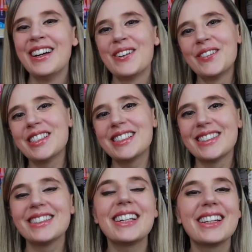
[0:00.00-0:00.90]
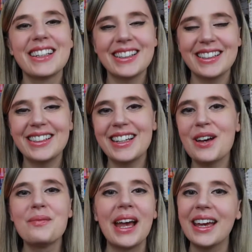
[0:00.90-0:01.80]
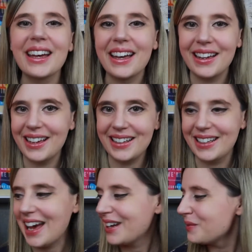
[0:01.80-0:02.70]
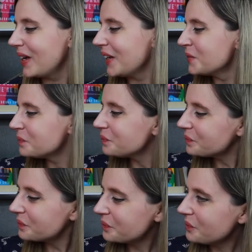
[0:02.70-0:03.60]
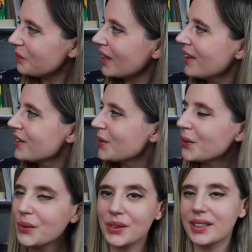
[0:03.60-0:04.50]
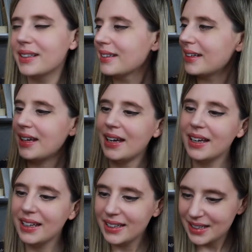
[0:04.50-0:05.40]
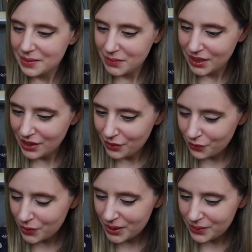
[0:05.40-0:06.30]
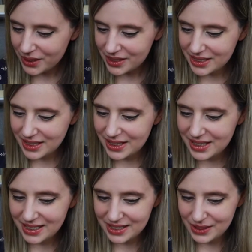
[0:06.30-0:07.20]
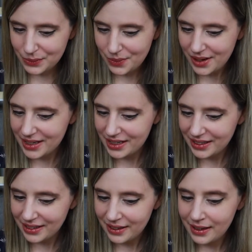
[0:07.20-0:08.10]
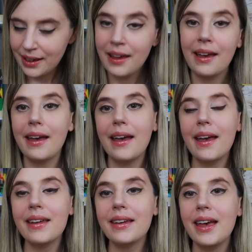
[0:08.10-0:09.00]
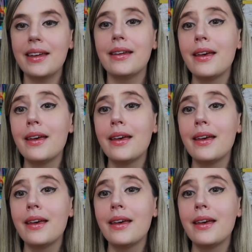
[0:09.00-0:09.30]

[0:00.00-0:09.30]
which is like a manga and an anime. So I am looking forward to this one. And again,